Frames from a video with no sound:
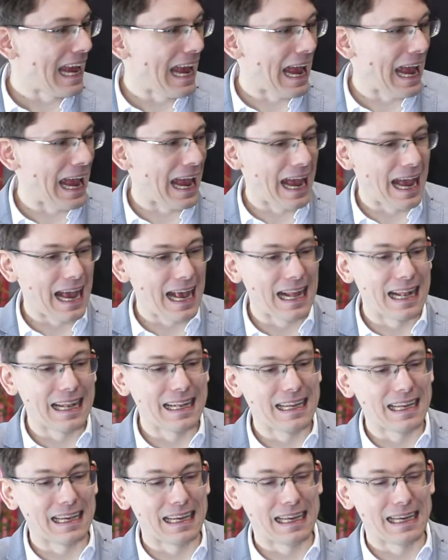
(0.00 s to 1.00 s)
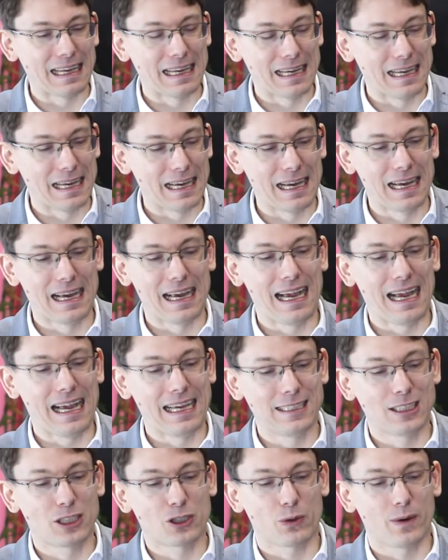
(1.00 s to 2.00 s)
and
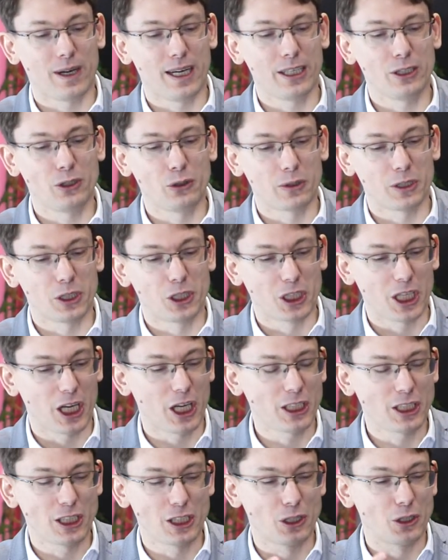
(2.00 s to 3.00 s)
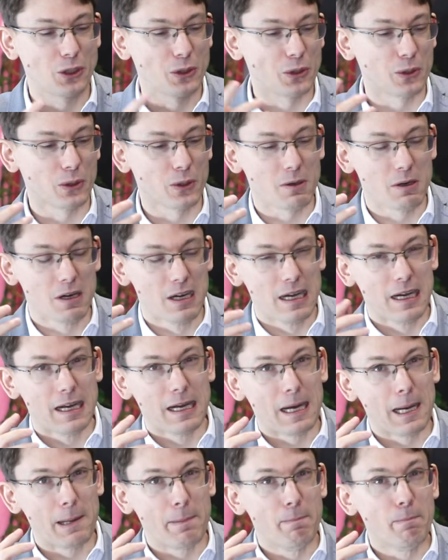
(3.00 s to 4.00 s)
try to adjust your
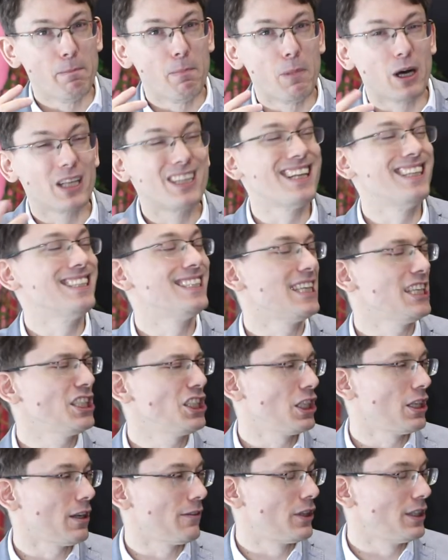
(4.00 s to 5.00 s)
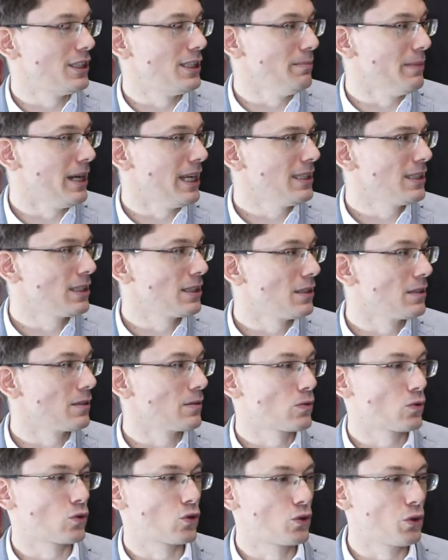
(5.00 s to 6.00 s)
modelization of the demands
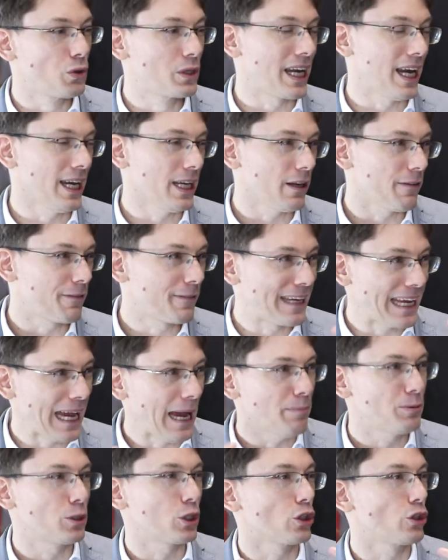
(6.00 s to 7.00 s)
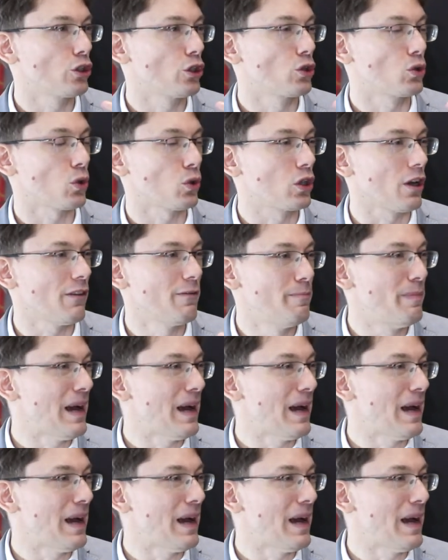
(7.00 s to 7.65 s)
to kind of capture the sort of